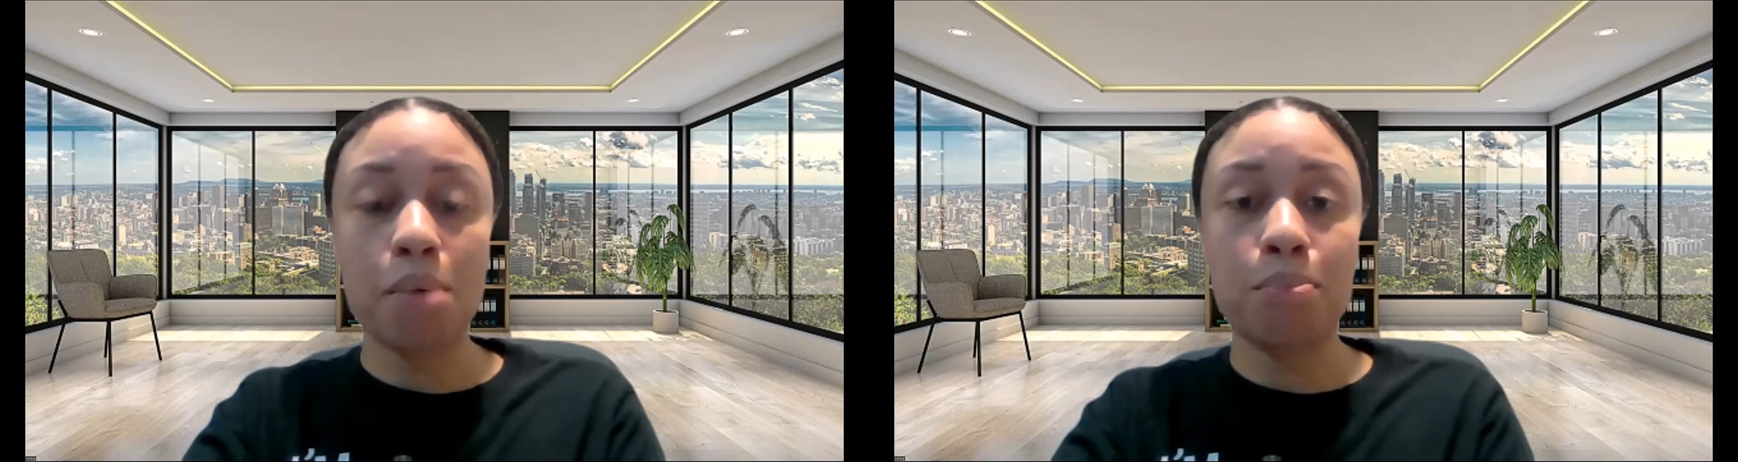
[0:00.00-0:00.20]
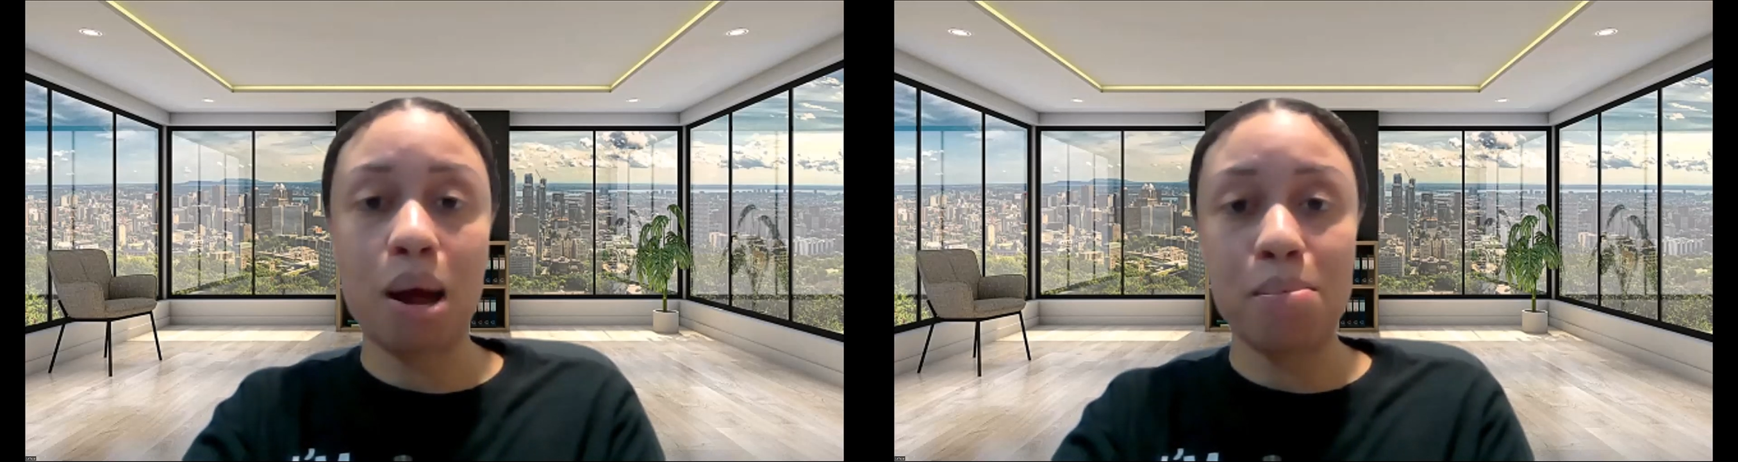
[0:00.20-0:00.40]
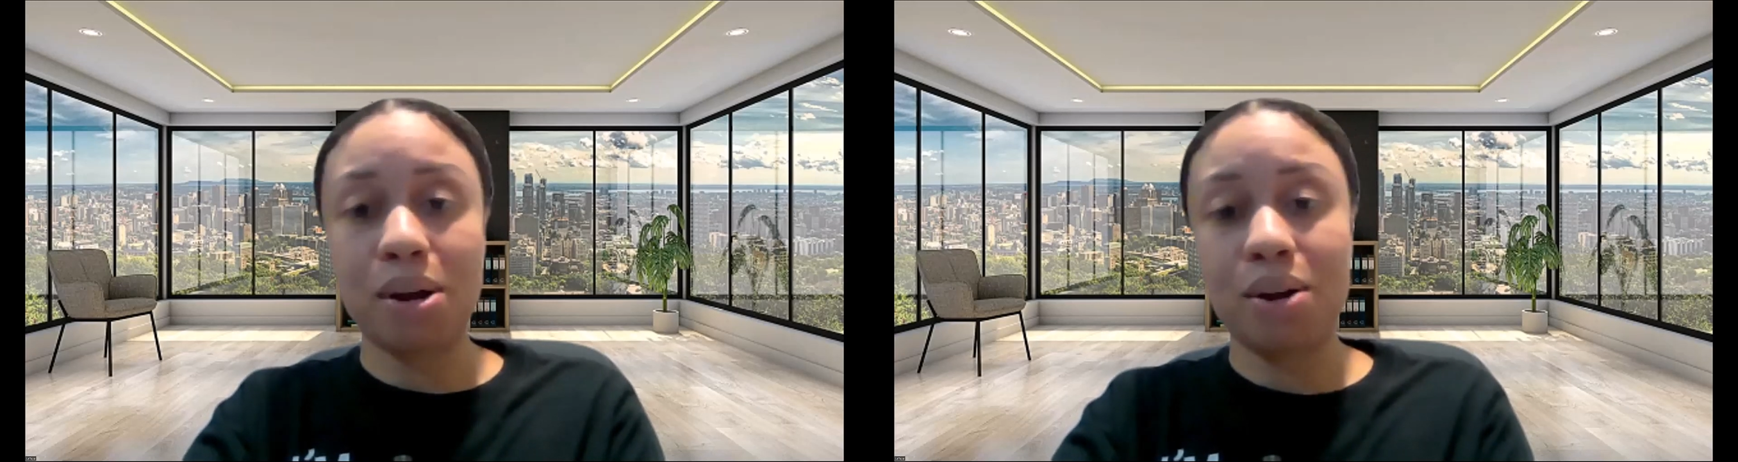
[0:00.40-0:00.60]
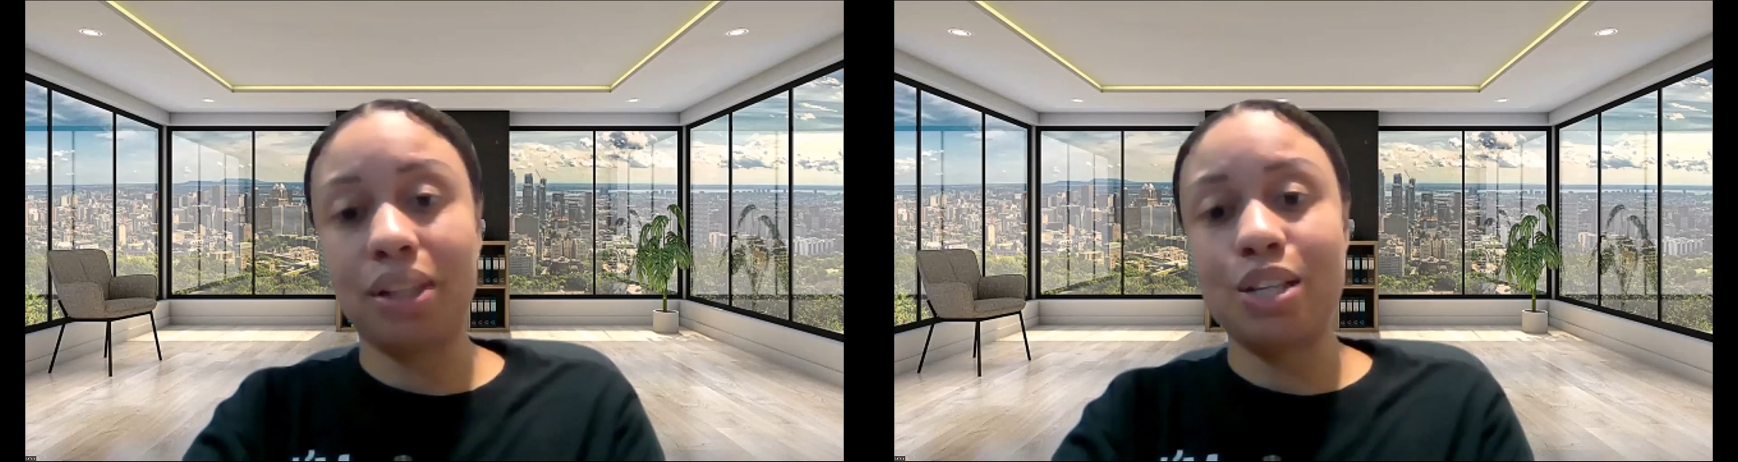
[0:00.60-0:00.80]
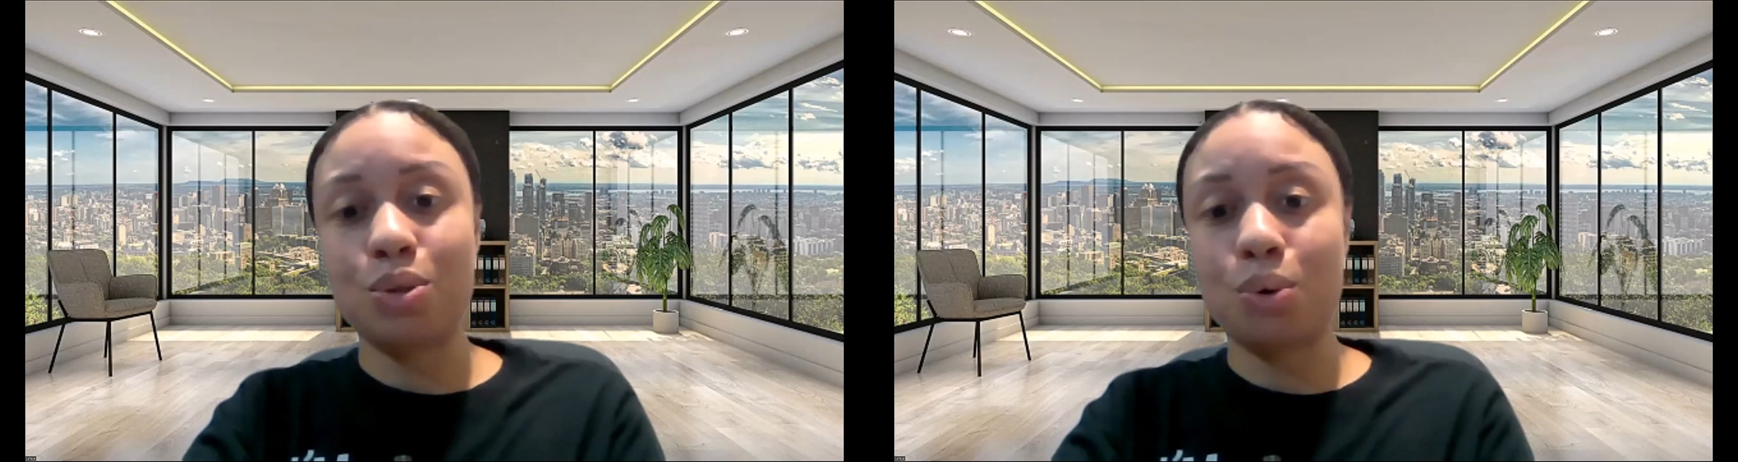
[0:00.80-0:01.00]
I
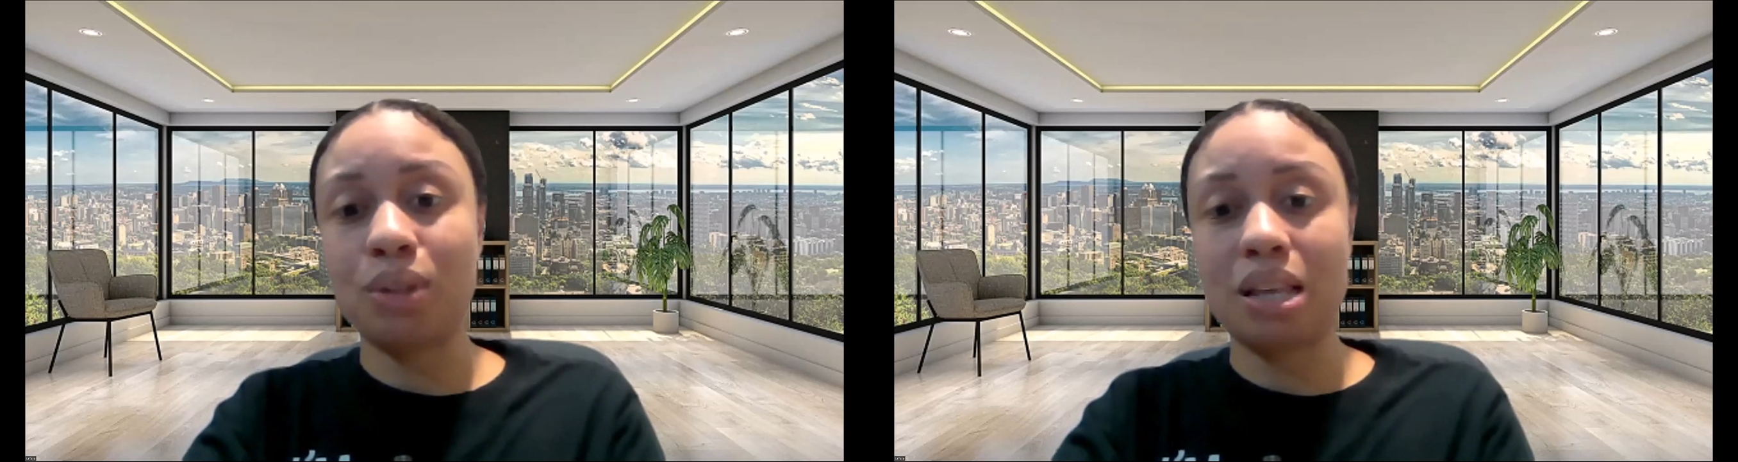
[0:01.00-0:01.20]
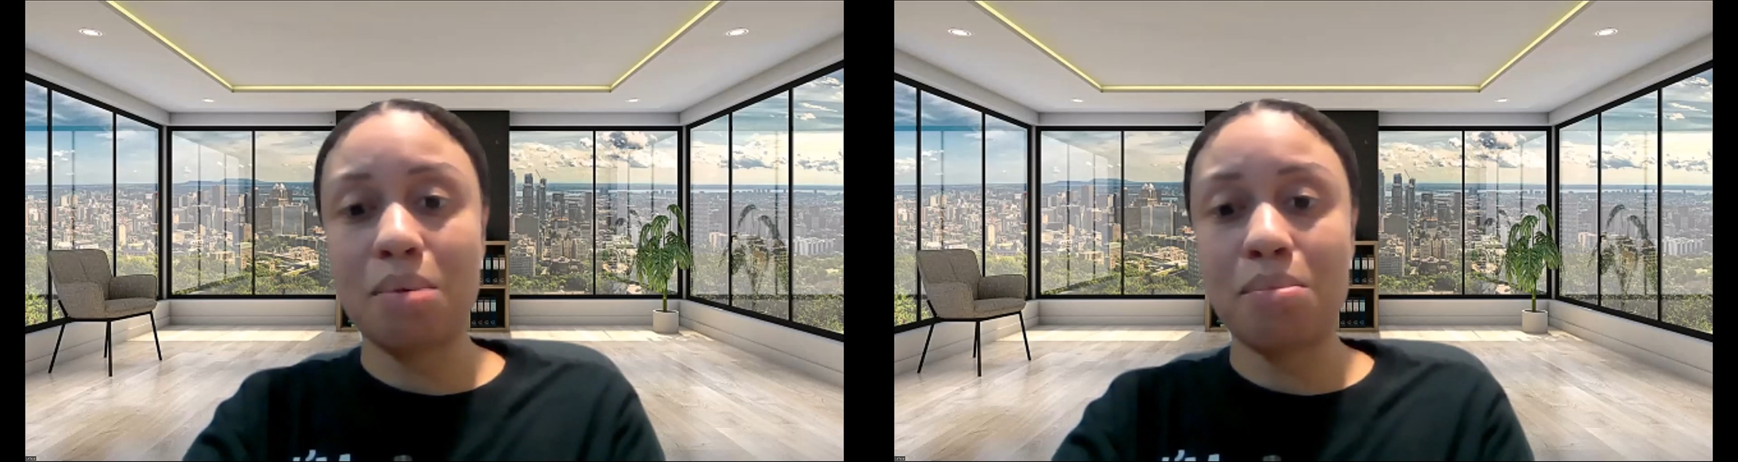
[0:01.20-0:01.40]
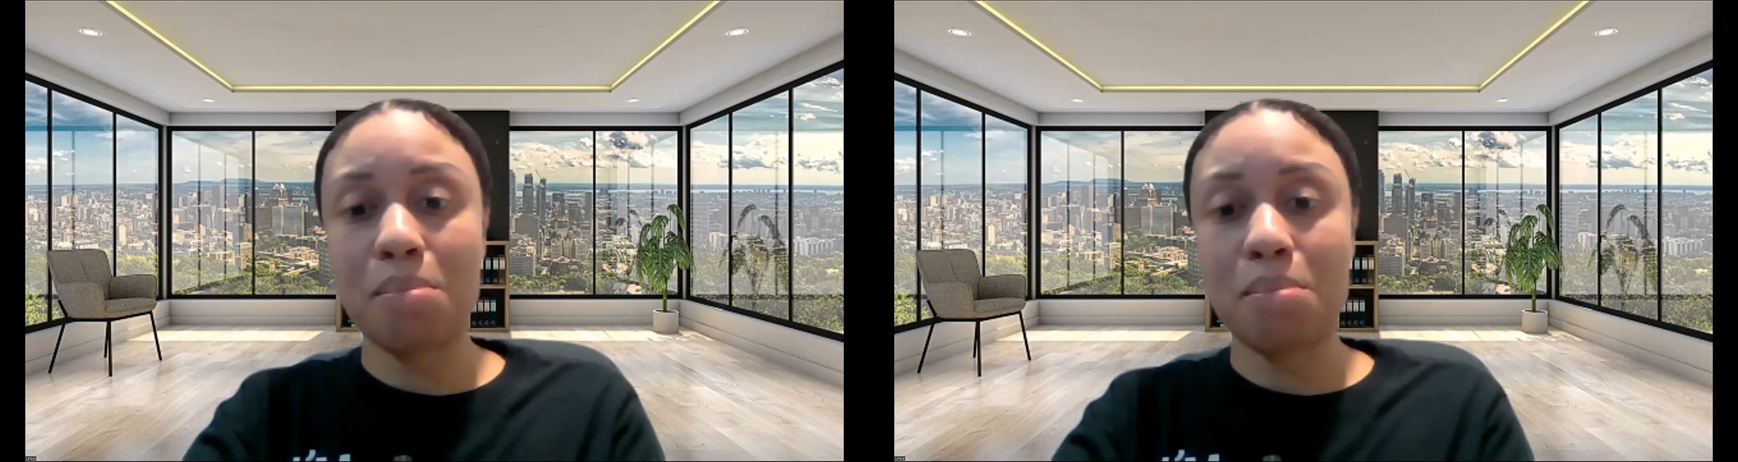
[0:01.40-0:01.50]
primarily told them